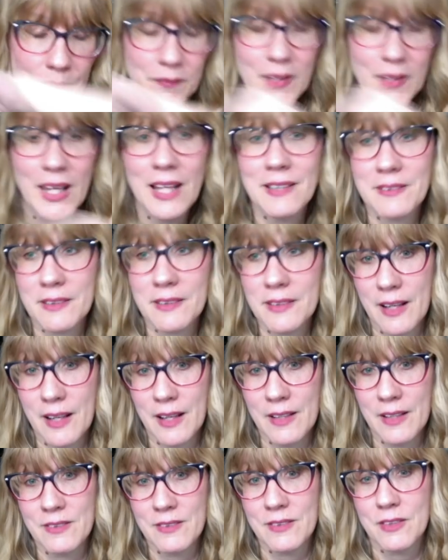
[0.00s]
It's a
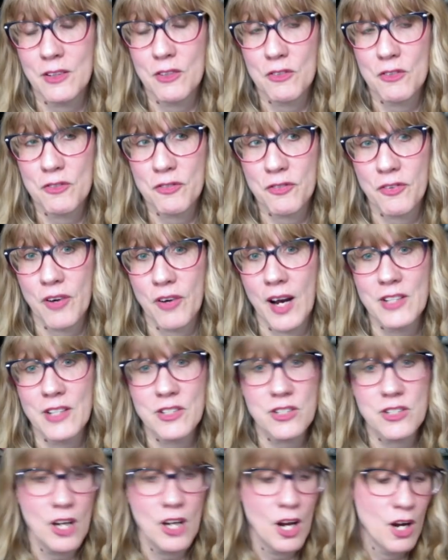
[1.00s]
nice,
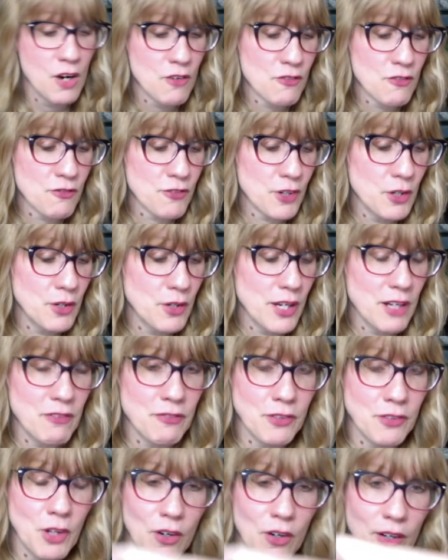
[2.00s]
fresh, fruity
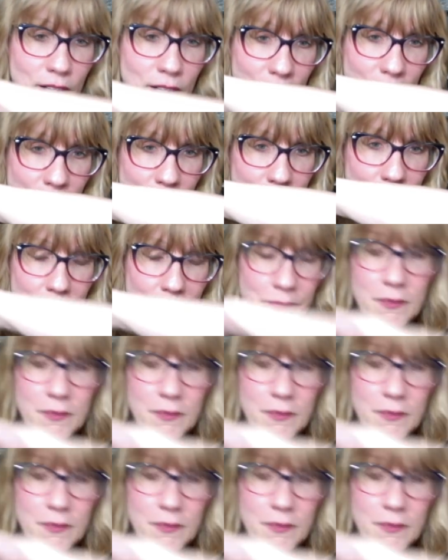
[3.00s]
floral.